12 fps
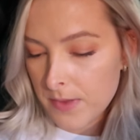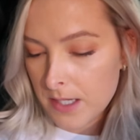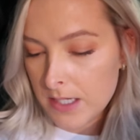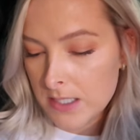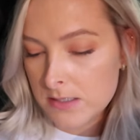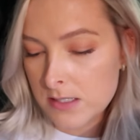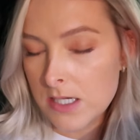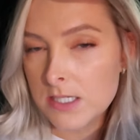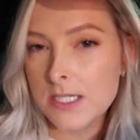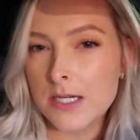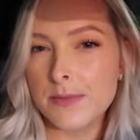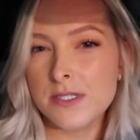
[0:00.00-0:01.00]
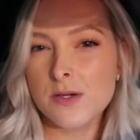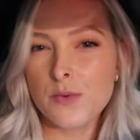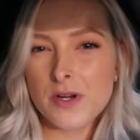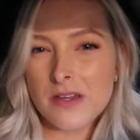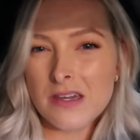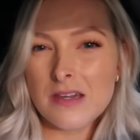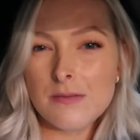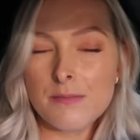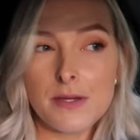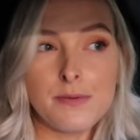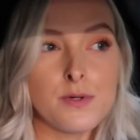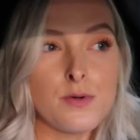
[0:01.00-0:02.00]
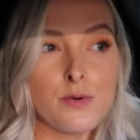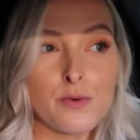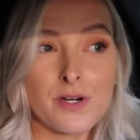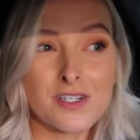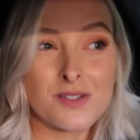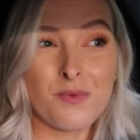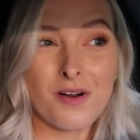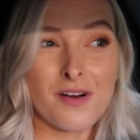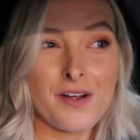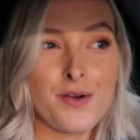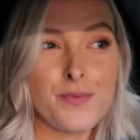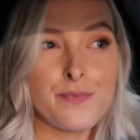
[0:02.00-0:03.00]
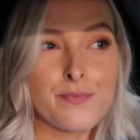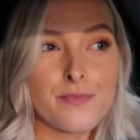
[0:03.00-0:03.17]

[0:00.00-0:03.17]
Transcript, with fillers: I guess the ATM isn't working. Maybe it will work tomorrow.